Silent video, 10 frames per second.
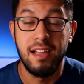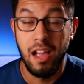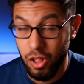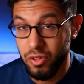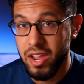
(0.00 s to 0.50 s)

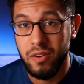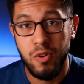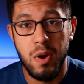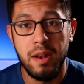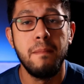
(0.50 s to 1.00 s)
Hello there
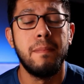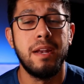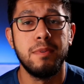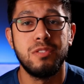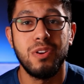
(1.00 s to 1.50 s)
everyone, my
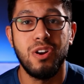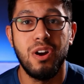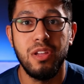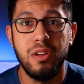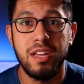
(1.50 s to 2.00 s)
name is
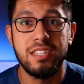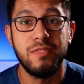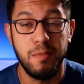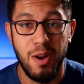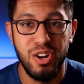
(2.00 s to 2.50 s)
Ricardo Yugas
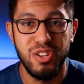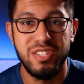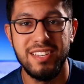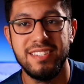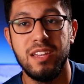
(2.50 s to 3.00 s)
from
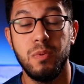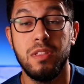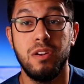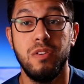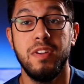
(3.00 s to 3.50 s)
RUCNC with
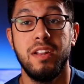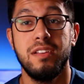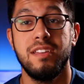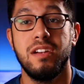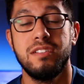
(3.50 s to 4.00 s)
a new video
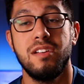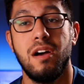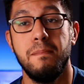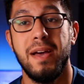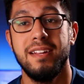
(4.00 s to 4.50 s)
series
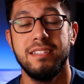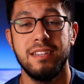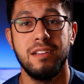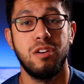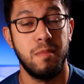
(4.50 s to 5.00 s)
on
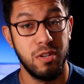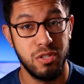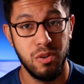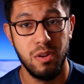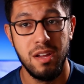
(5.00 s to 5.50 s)
managing
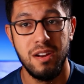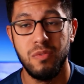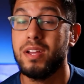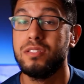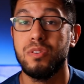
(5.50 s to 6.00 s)
commercial
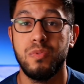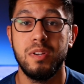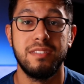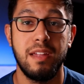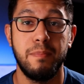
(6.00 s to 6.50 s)
rental real
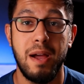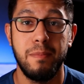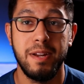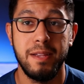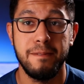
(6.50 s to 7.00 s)
estate
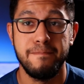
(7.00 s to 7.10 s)
property.